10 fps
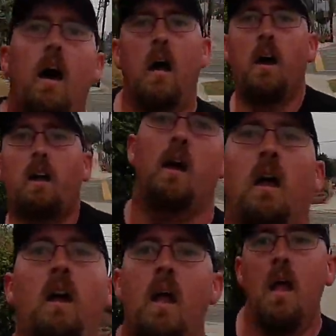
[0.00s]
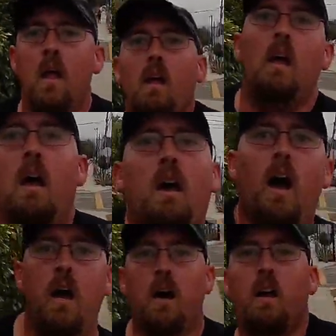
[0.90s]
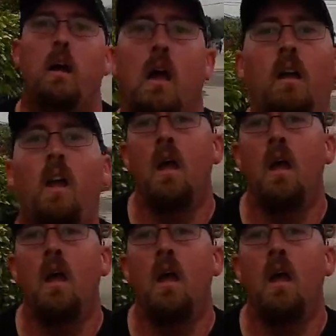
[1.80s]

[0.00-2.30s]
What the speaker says: making sure I'm just putting one foot in front of the